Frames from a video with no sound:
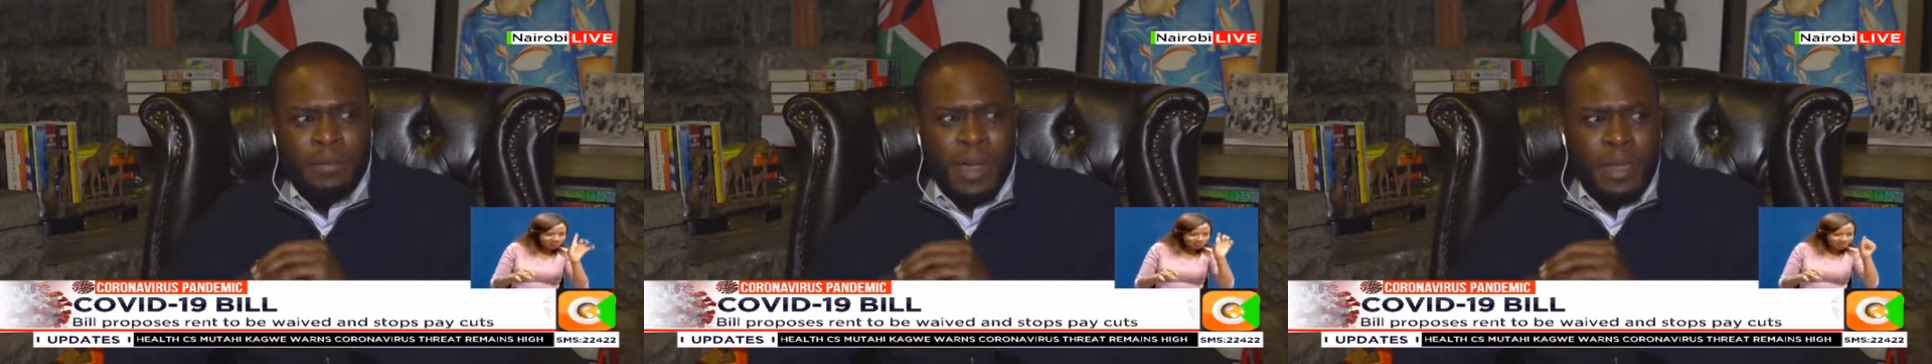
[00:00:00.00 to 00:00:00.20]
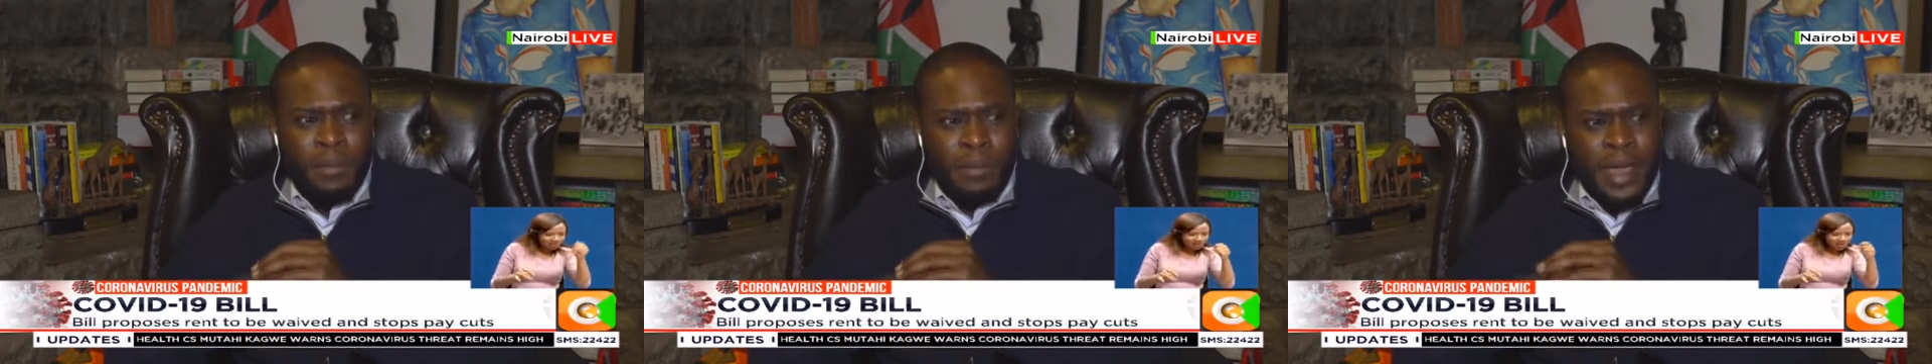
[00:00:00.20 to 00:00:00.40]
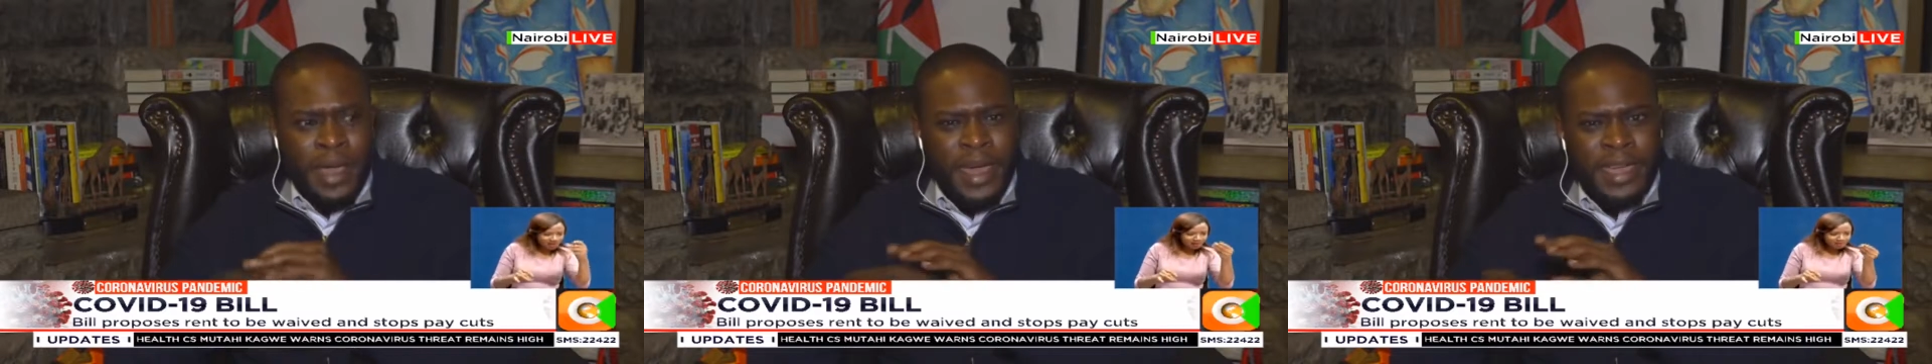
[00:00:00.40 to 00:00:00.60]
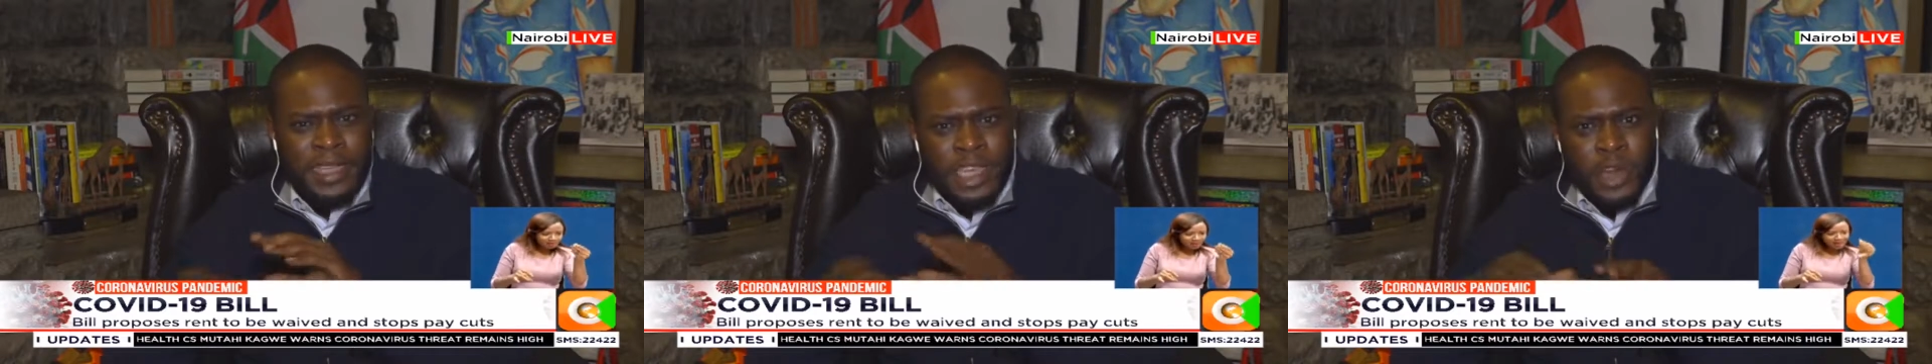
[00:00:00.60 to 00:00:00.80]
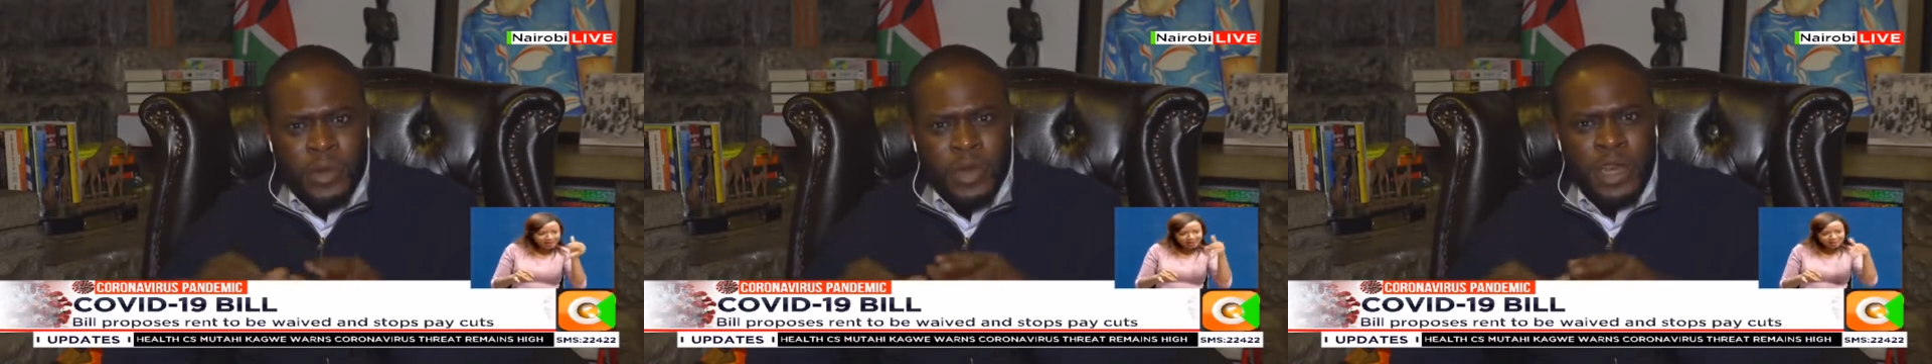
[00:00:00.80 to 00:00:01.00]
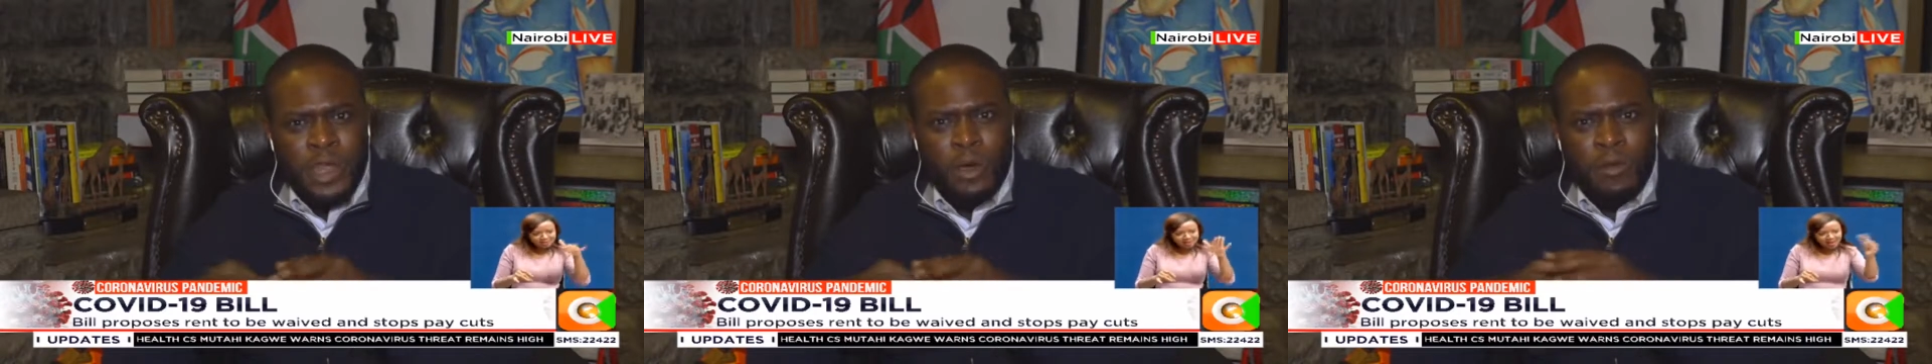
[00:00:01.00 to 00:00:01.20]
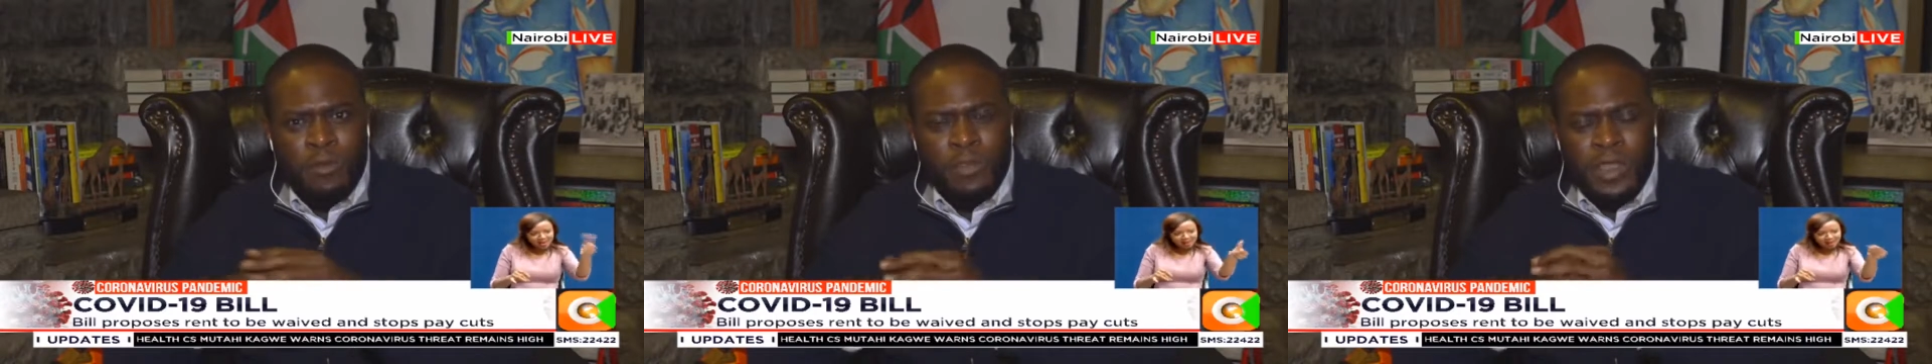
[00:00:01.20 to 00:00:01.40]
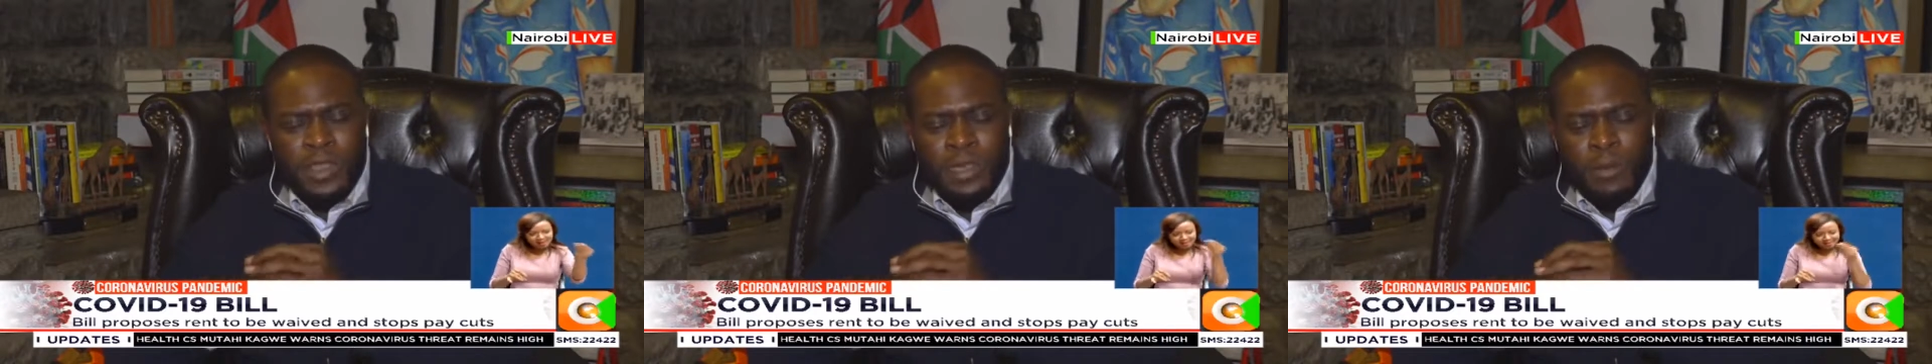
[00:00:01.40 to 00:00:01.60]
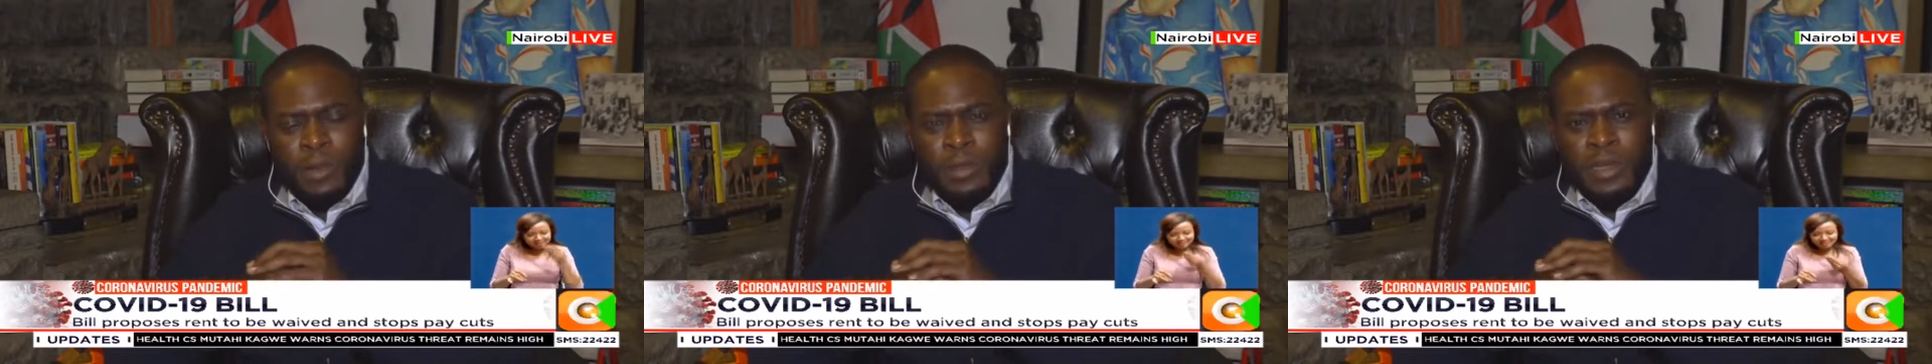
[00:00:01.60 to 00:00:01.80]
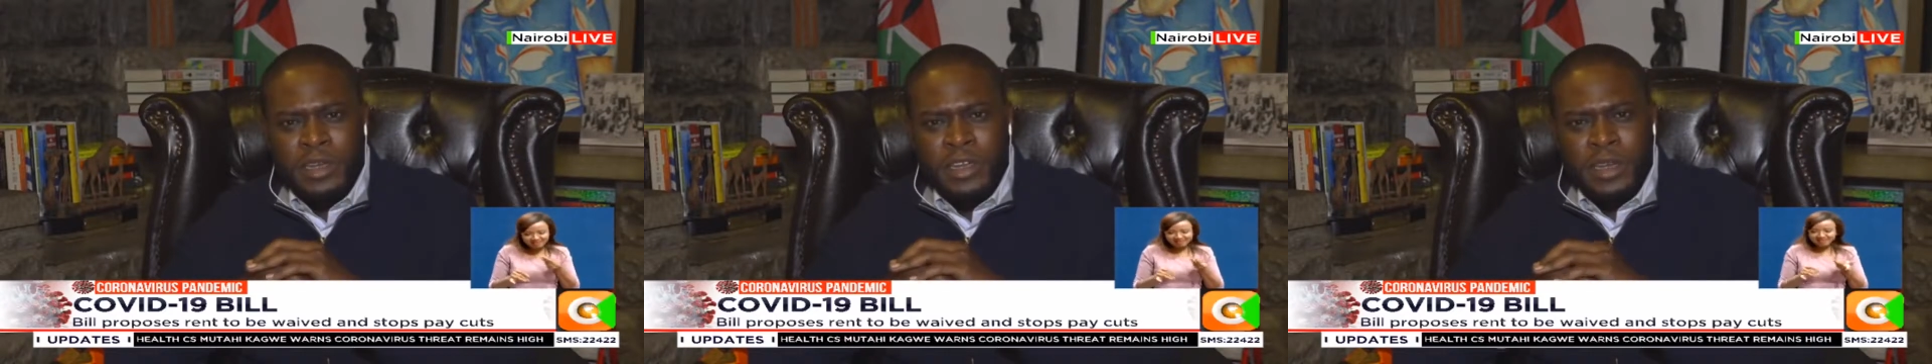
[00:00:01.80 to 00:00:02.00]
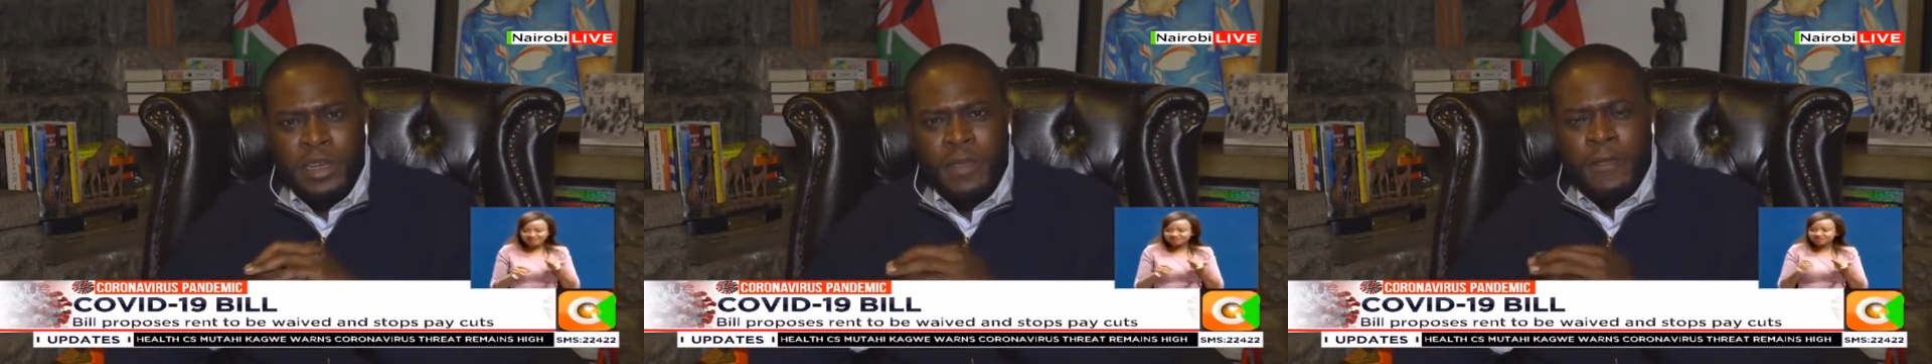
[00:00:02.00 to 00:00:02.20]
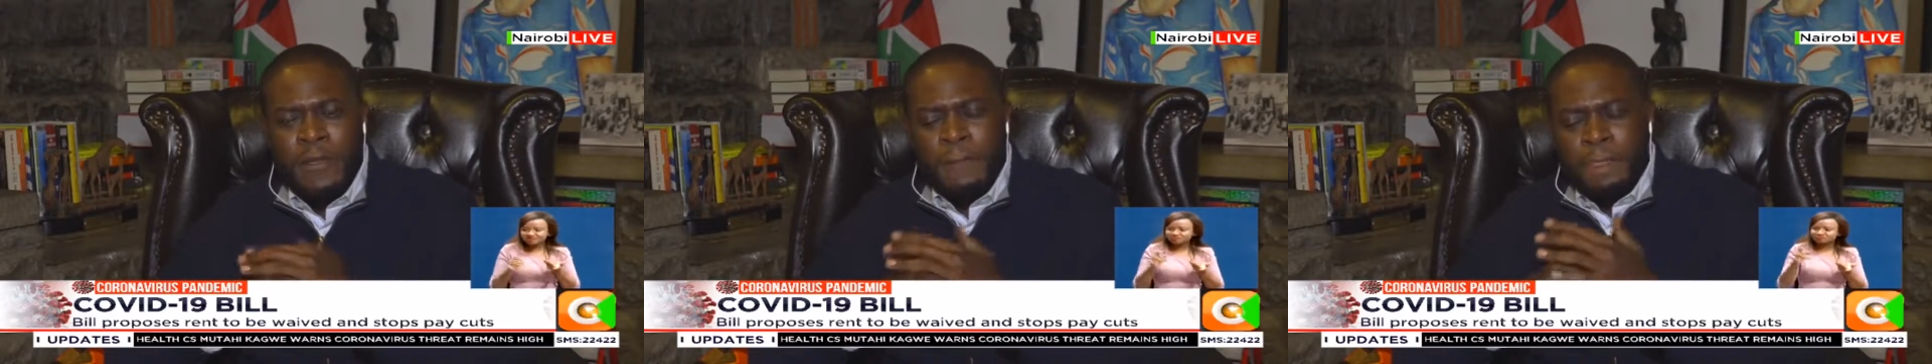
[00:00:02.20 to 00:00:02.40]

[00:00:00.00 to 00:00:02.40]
My cursory reading of the supplementary